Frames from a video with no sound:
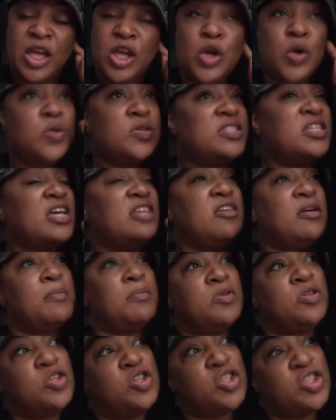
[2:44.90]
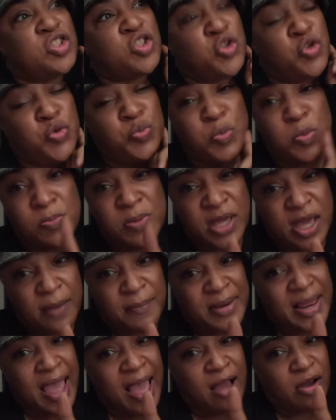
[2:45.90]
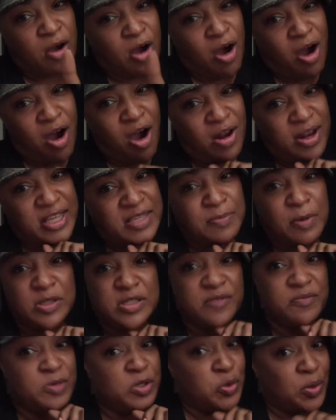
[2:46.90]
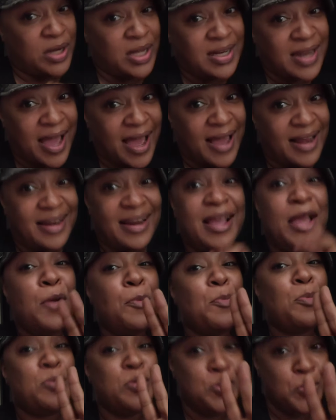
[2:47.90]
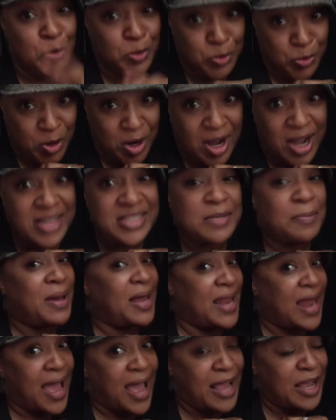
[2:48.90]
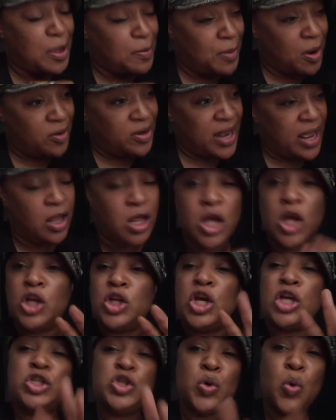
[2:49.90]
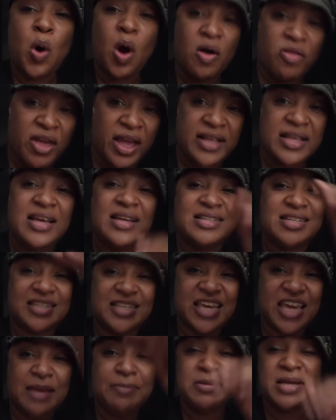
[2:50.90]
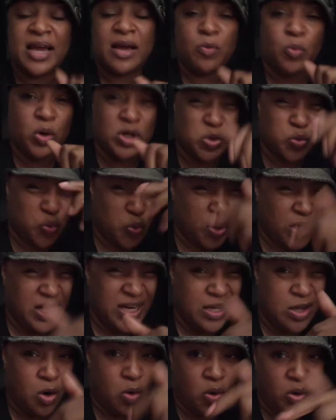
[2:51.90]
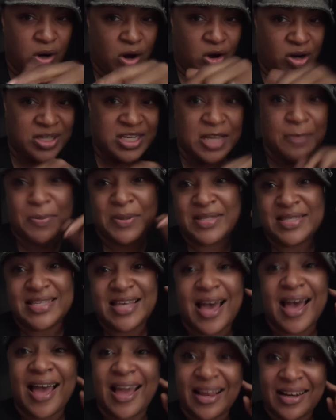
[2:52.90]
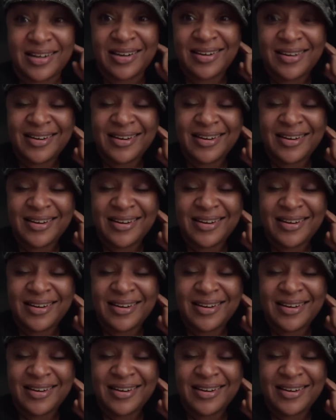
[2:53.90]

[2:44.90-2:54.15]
You see them becoming alcoholics. Most of them drink a lot, do drugs. Am I lying? Come on now. They do all that to keep down what's really going on deep inside.